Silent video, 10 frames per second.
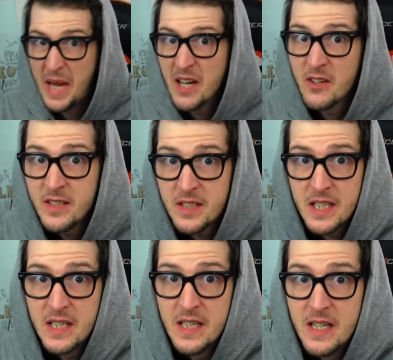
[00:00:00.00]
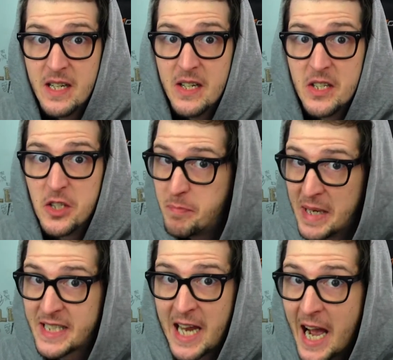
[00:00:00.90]
parents, you
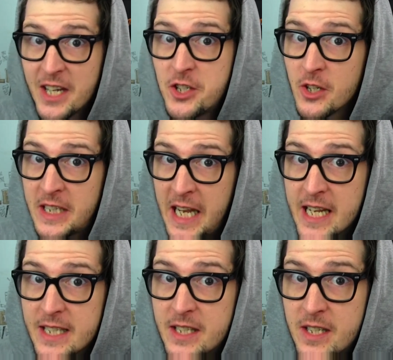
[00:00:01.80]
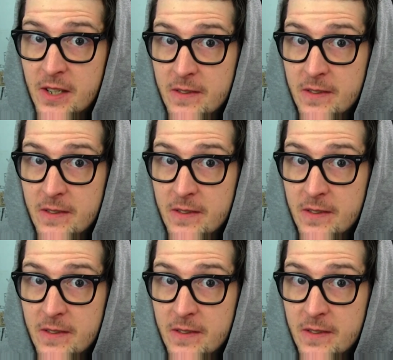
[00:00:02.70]
best hide your kids.